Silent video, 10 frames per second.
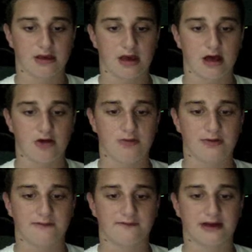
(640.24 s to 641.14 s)
I'll
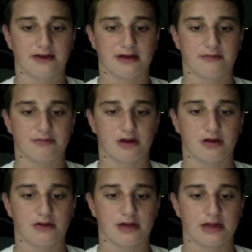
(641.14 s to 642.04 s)
open up Final Cut
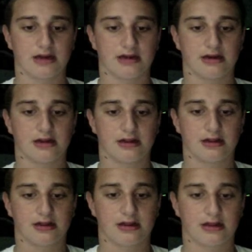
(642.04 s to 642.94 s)
Pro and
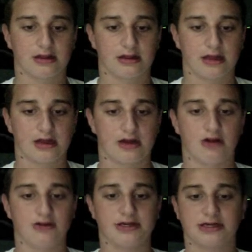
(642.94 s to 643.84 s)
it
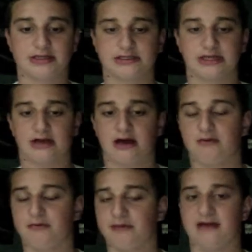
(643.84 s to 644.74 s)
hardly does a
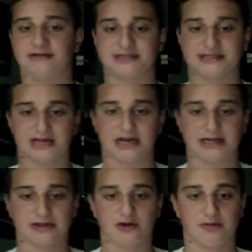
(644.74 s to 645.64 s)
couple bounces and
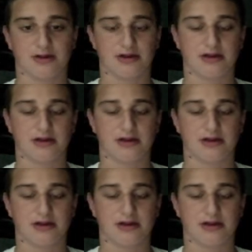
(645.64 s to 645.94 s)
it's open.